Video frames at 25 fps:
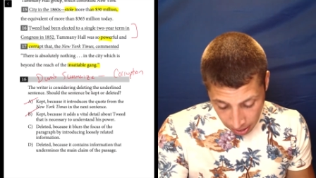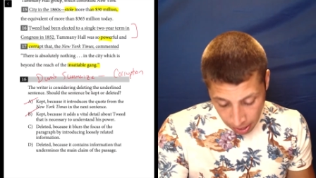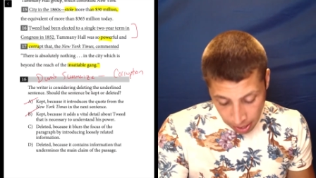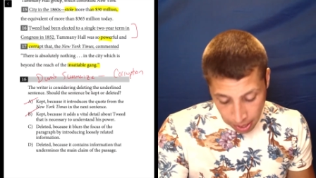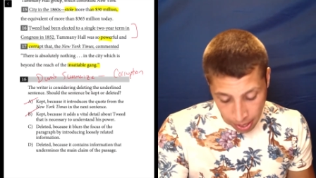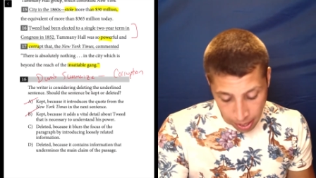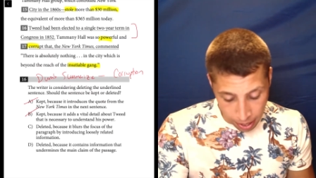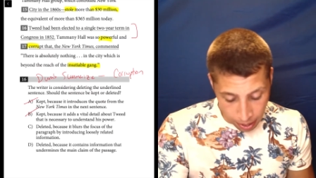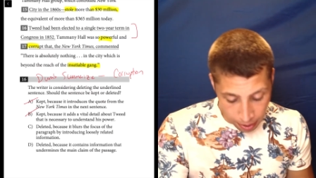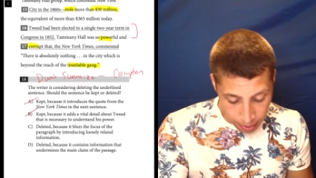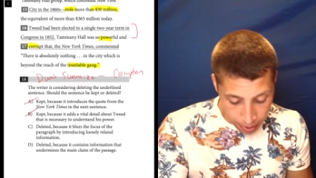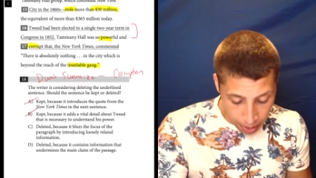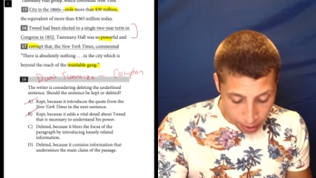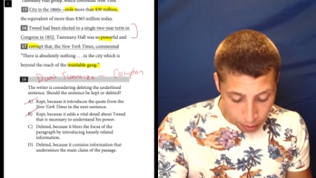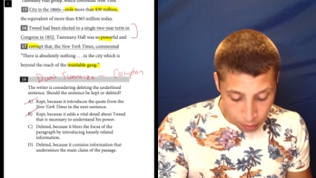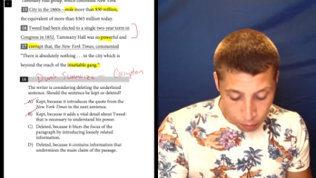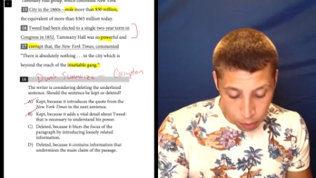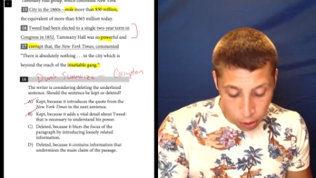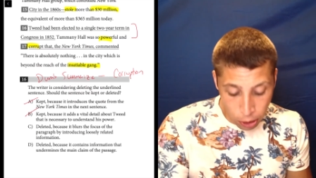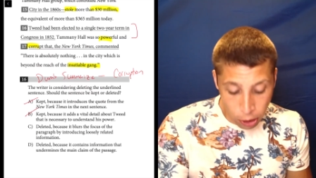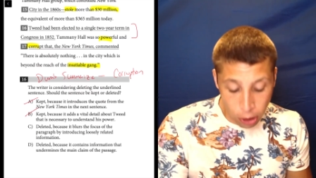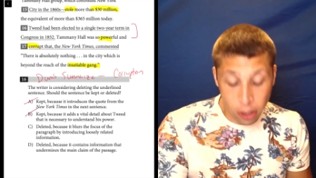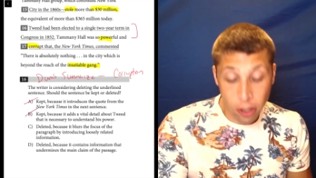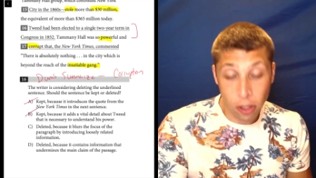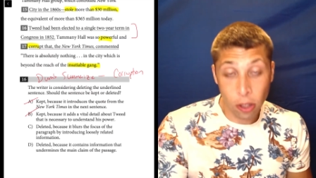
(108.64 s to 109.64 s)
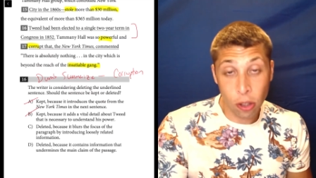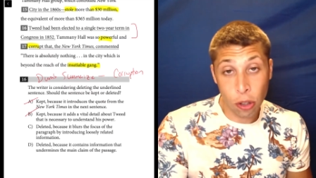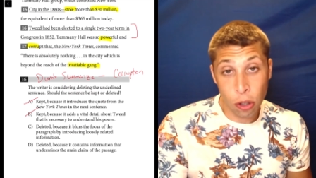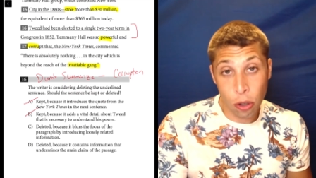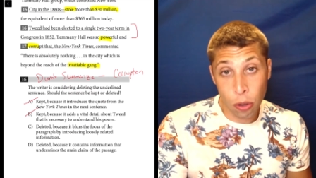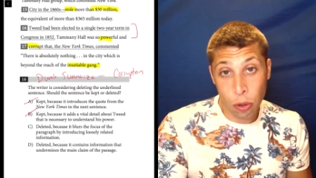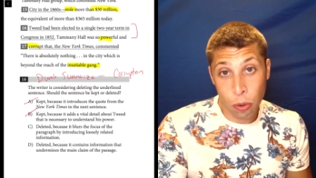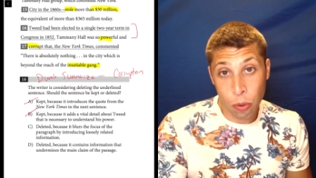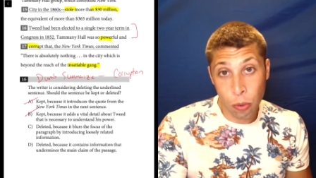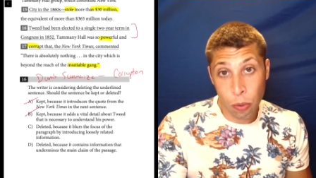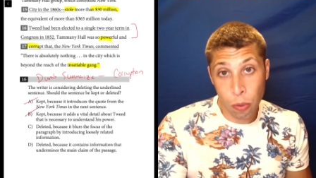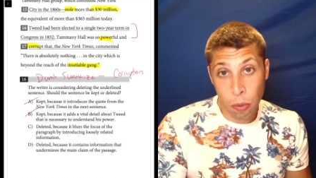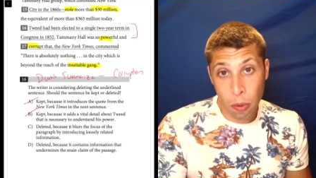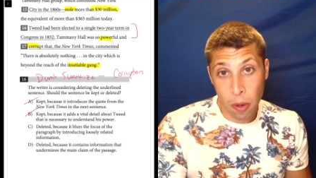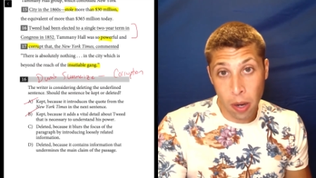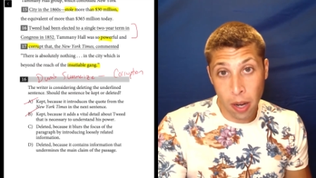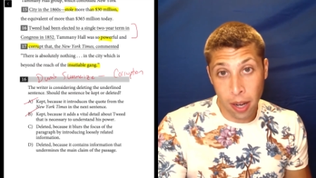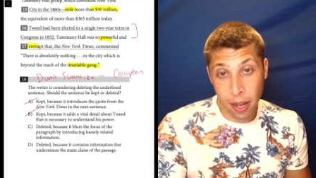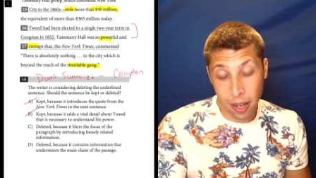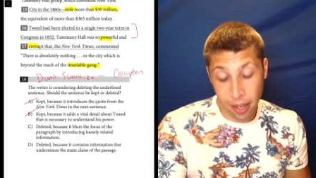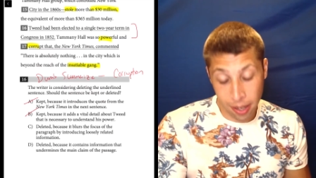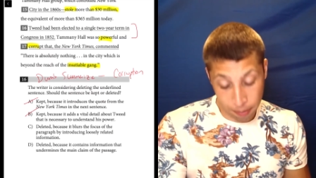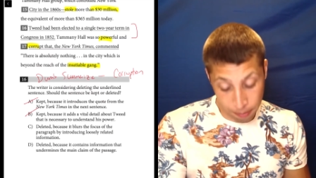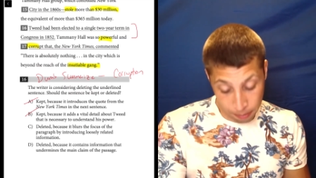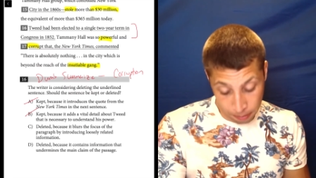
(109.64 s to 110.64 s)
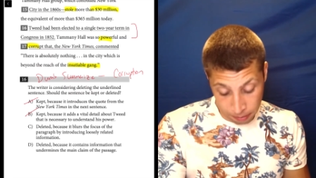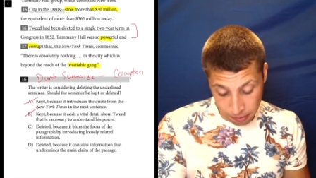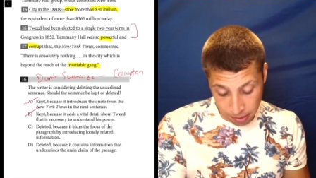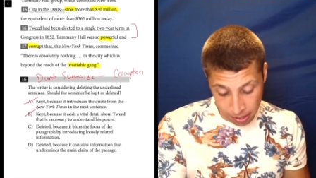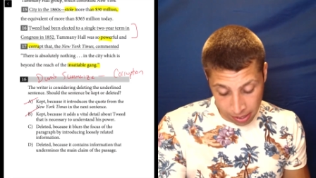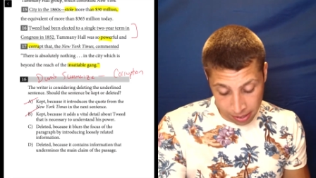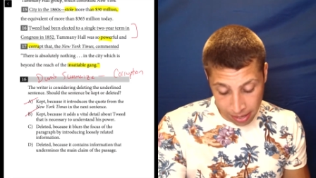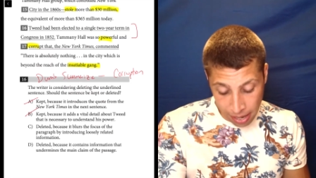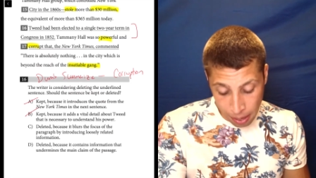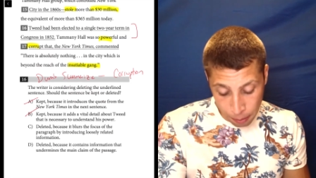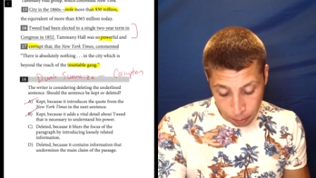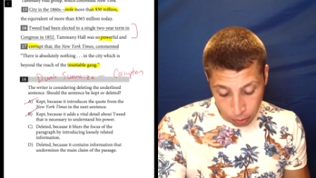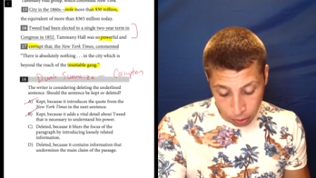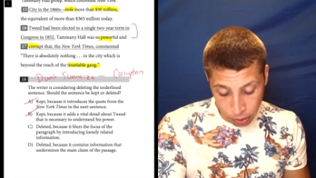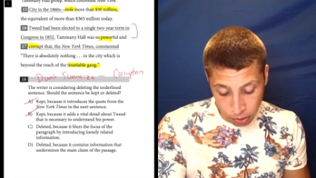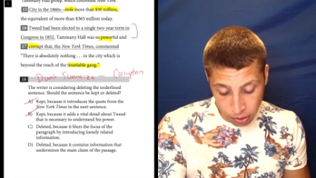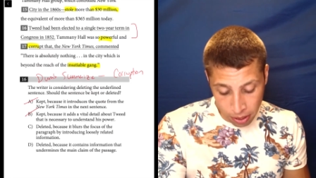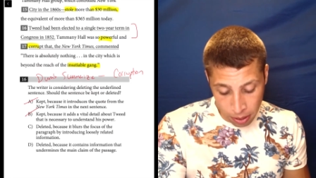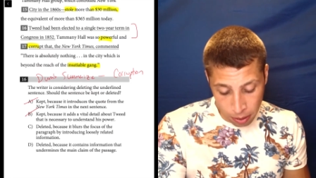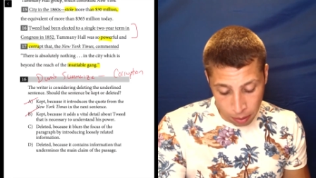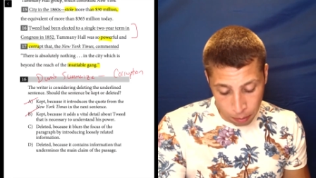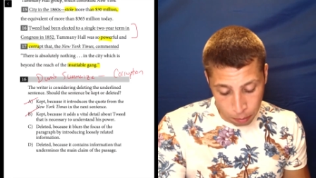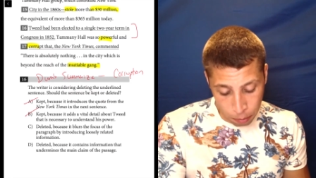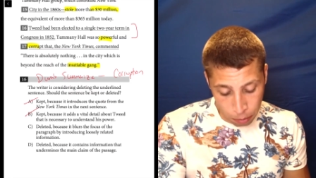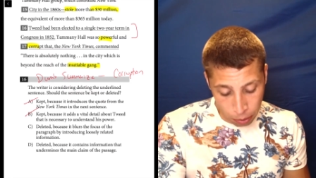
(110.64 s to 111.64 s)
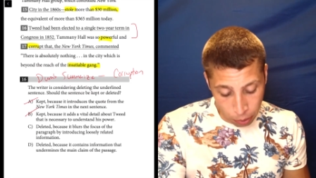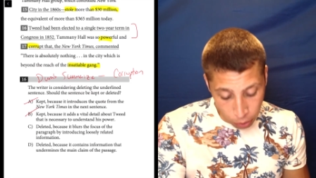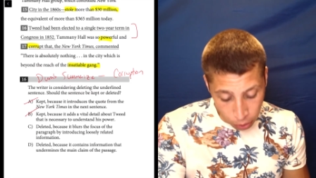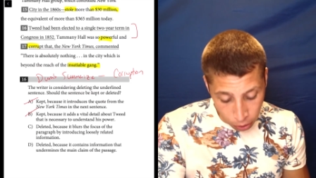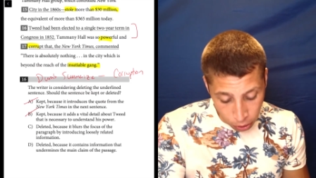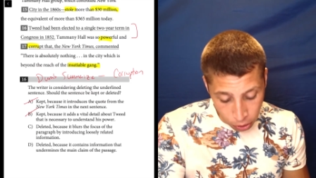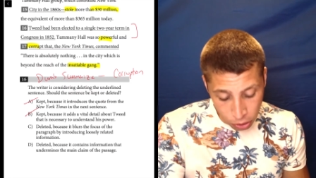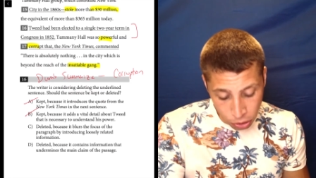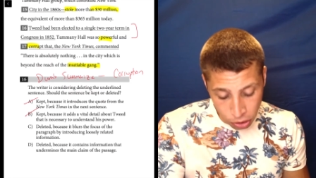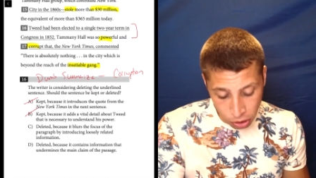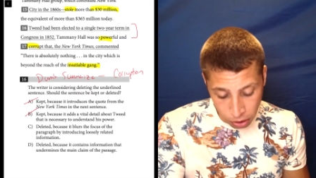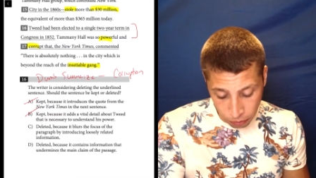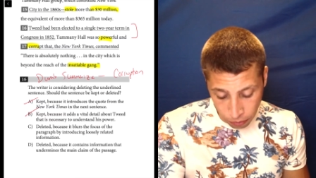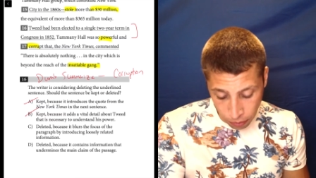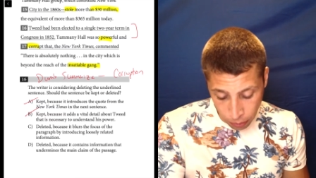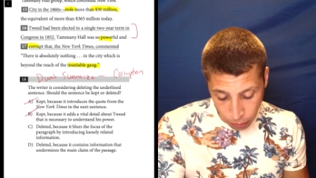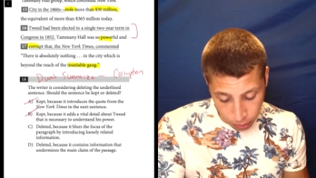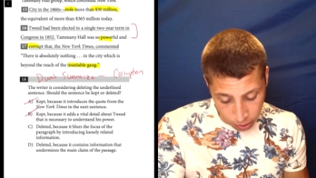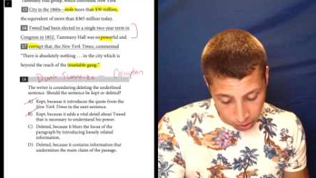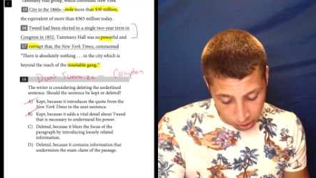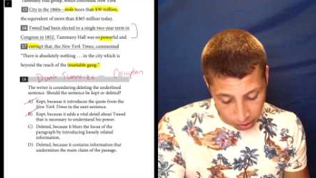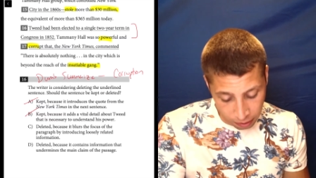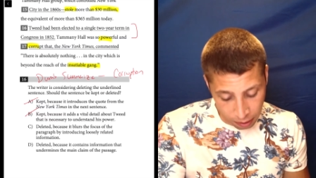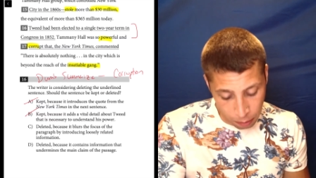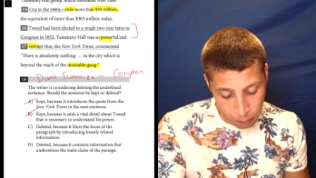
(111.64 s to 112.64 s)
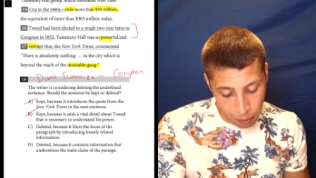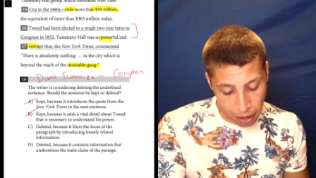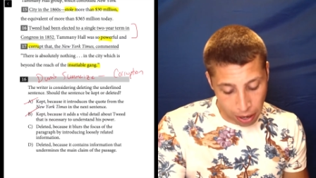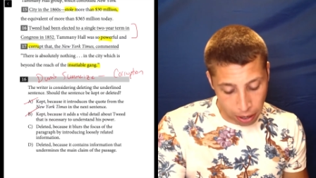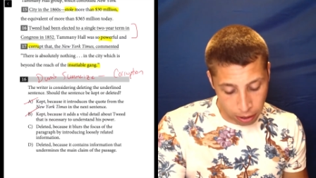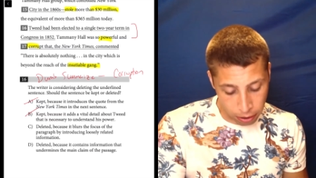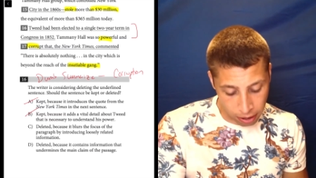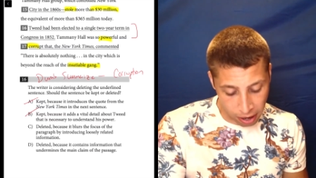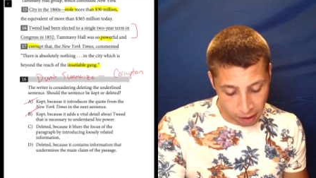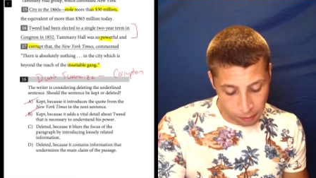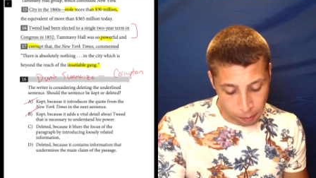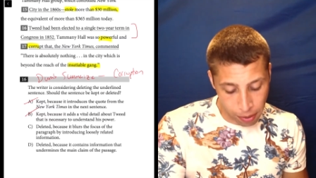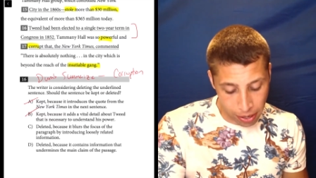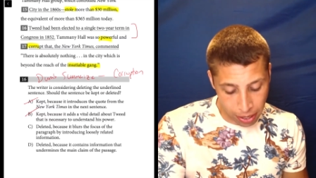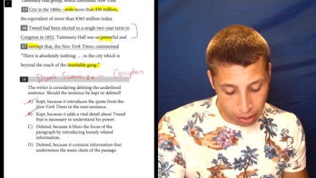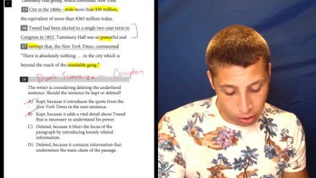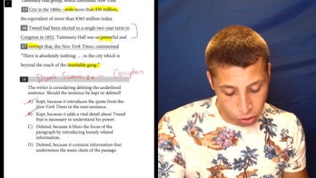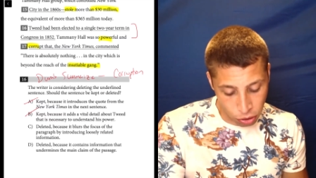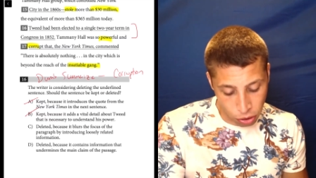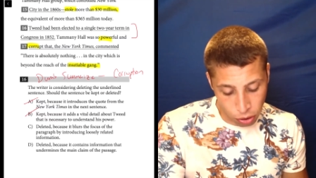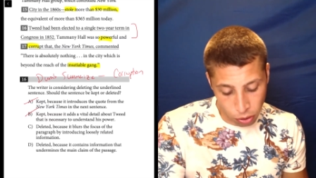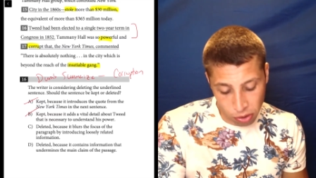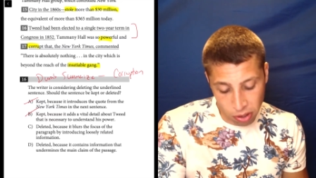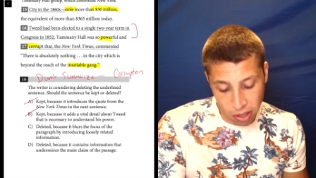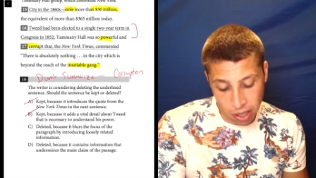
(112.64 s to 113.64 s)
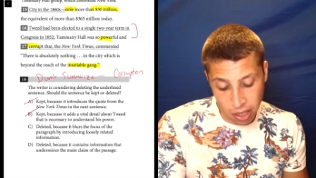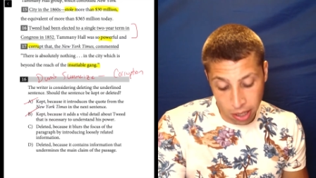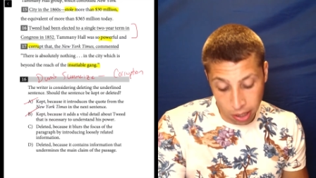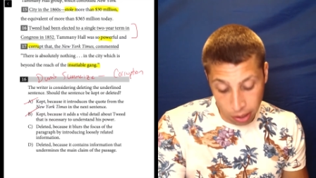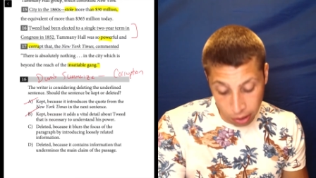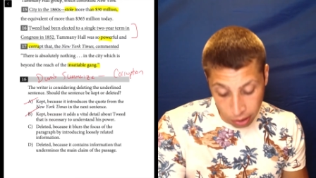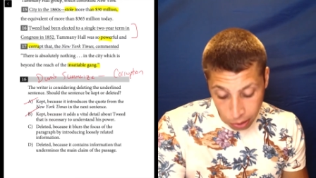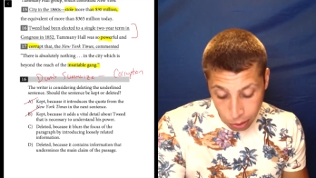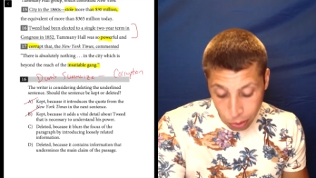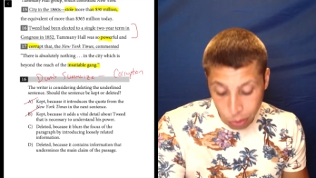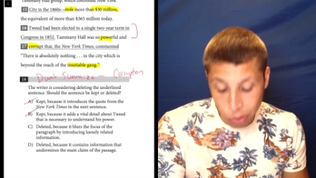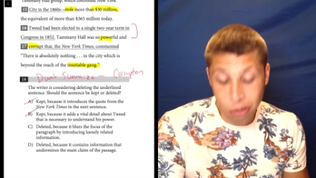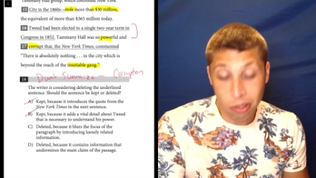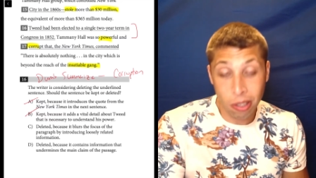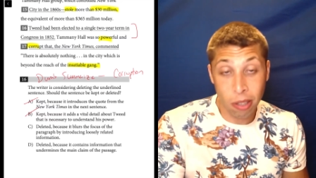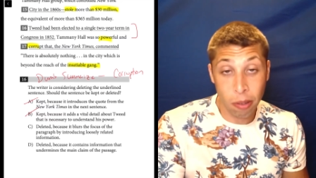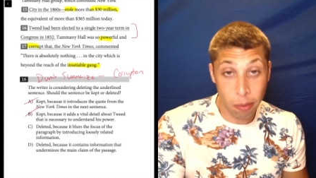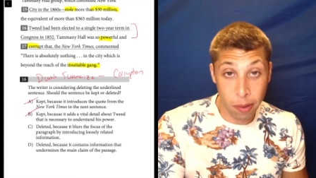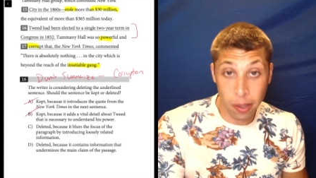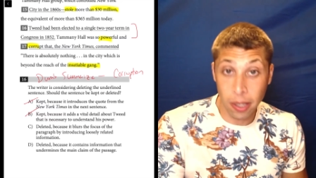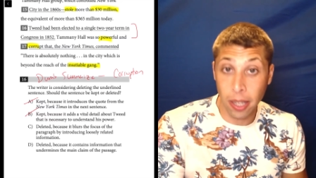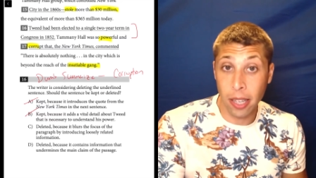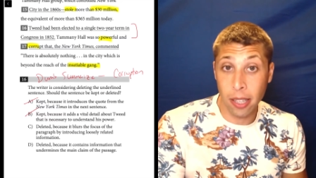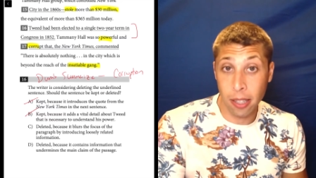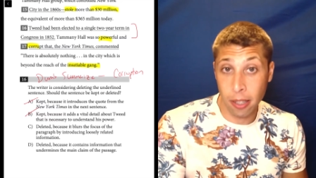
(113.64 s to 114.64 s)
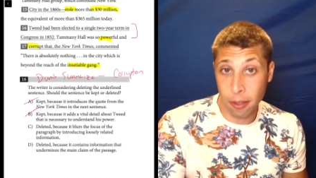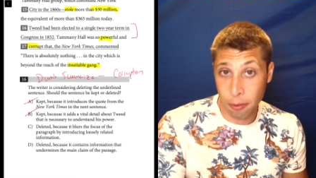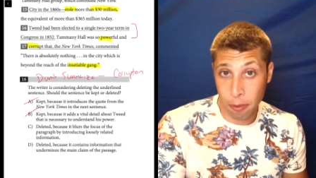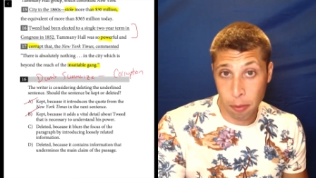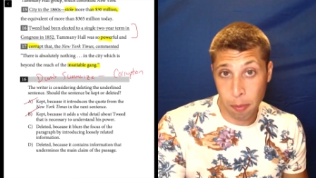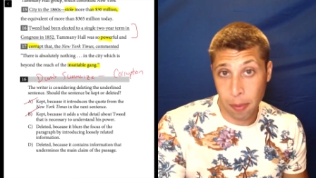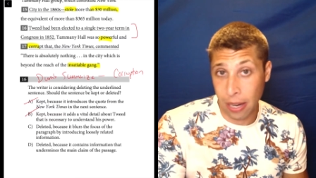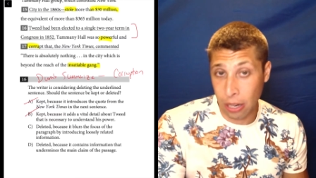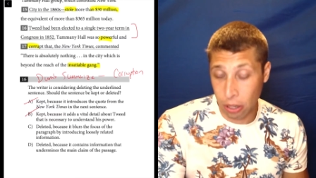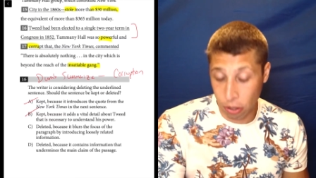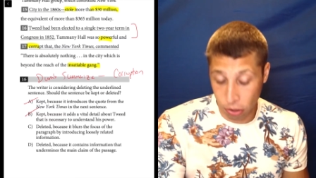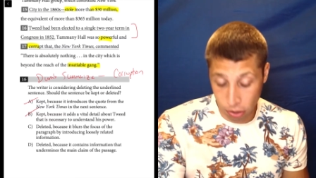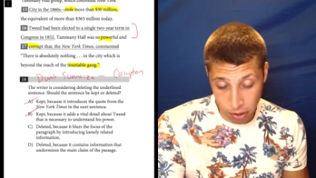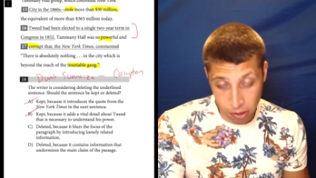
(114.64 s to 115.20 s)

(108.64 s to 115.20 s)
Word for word: And then if we look at the two uh, examples, it blurs the focus of the paragraph by introducing loosely related information.